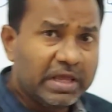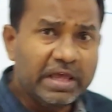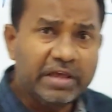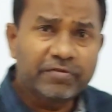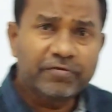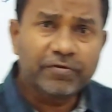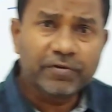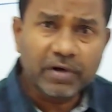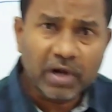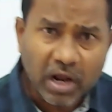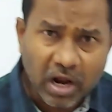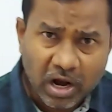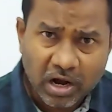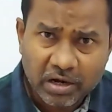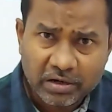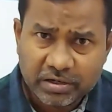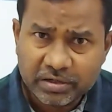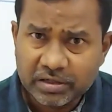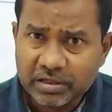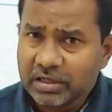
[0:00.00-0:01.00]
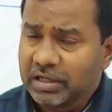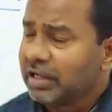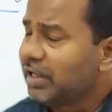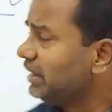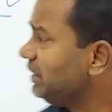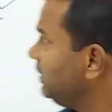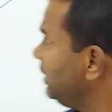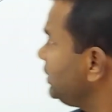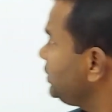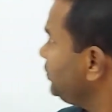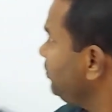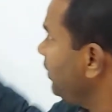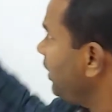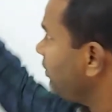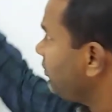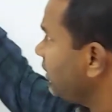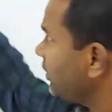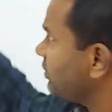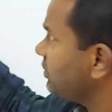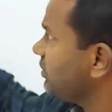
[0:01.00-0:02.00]
If not, this
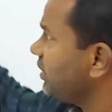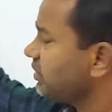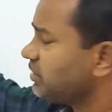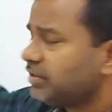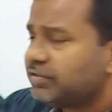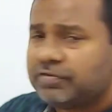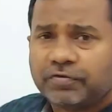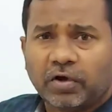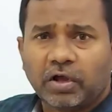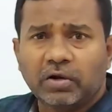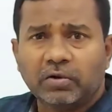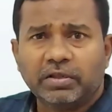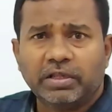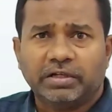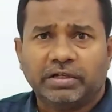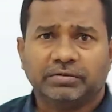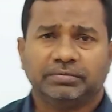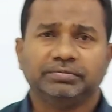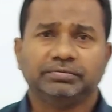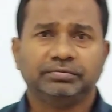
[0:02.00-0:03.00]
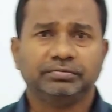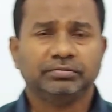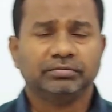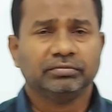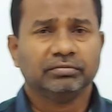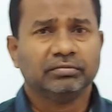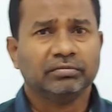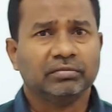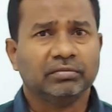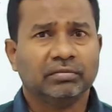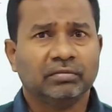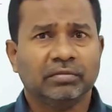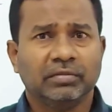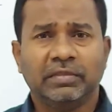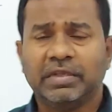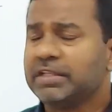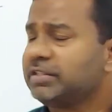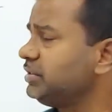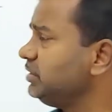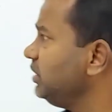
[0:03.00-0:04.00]
matrix doesn't follow that.
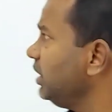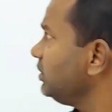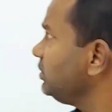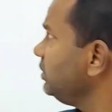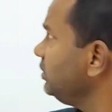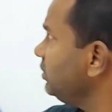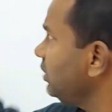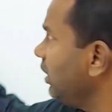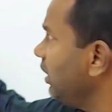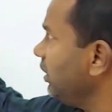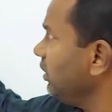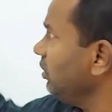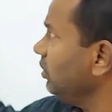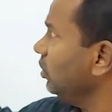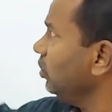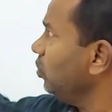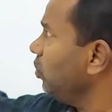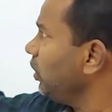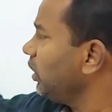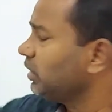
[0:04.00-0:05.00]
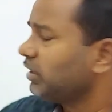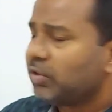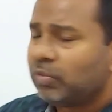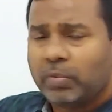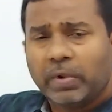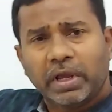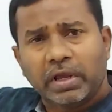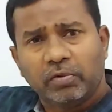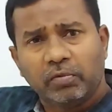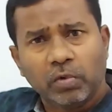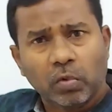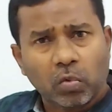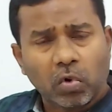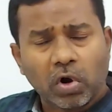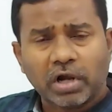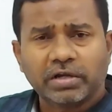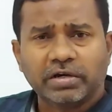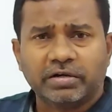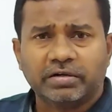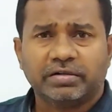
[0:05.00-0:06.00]
This doesn't work the way we
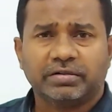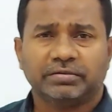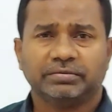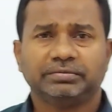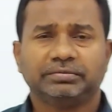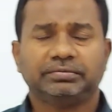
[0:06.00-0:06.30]
want it.